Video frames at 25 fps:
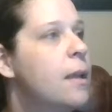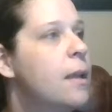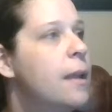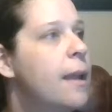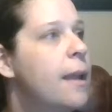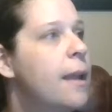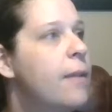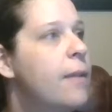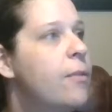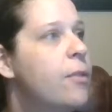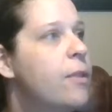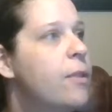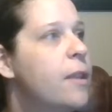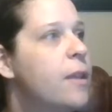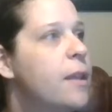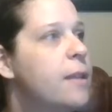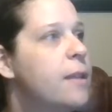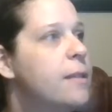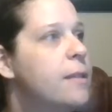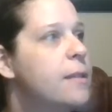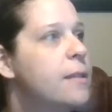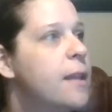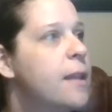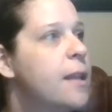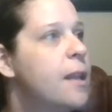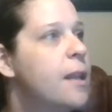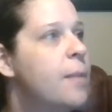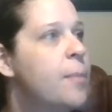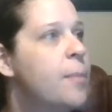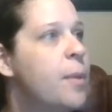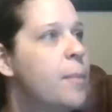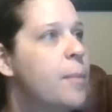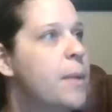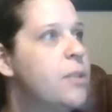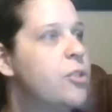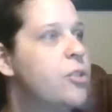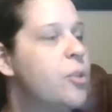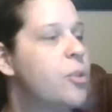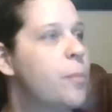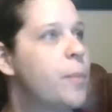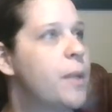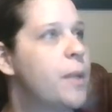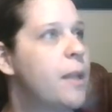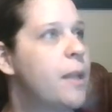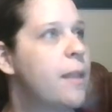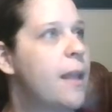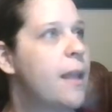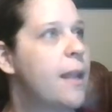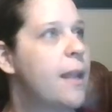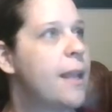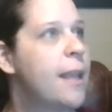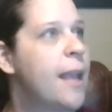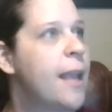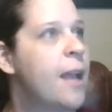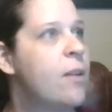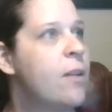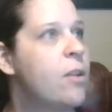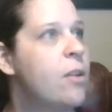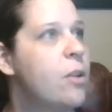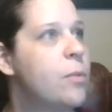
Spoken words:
everything is set up. Let me chip into that account.